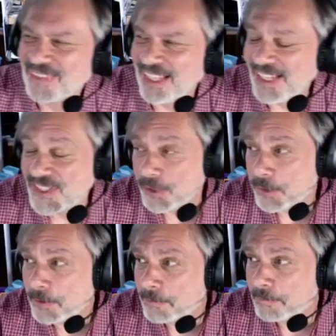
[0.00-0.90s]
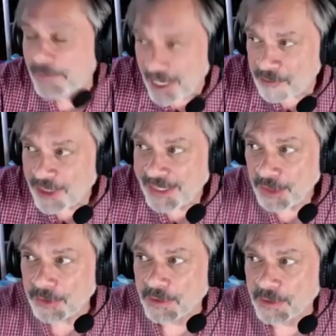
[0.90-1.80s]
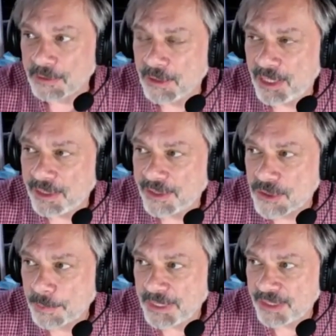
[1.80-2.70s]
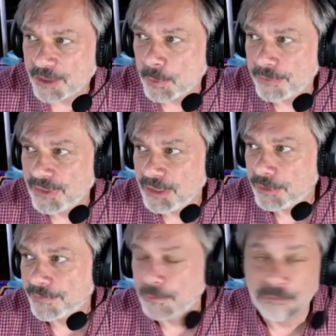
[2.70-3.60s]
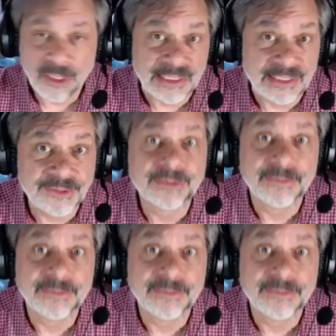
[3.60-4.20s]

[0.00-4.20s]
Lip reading: And so every year, this will be the 12th year of the ride.